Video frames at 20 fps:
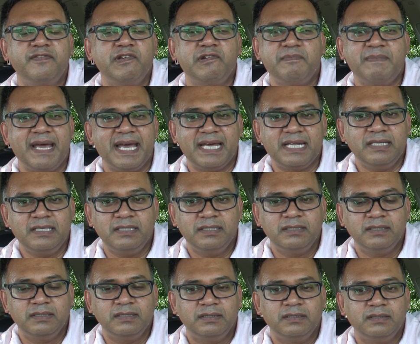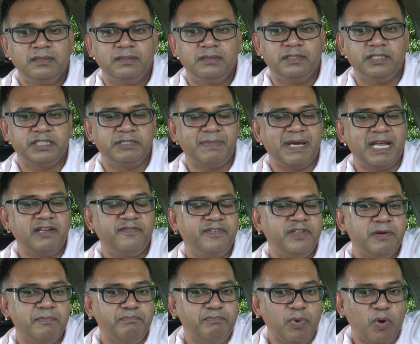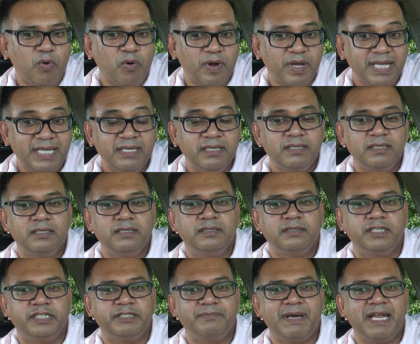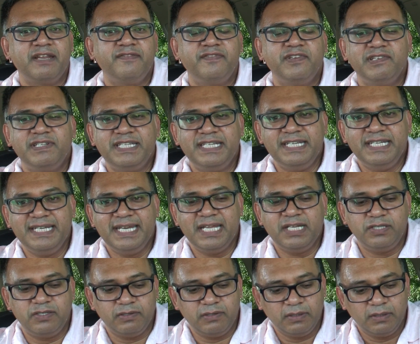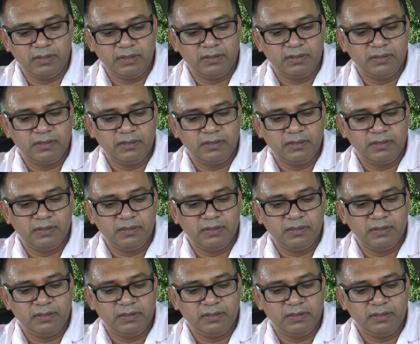if you're a man, doesn't matter if you're a boy, doesn't matter if you're a teenager.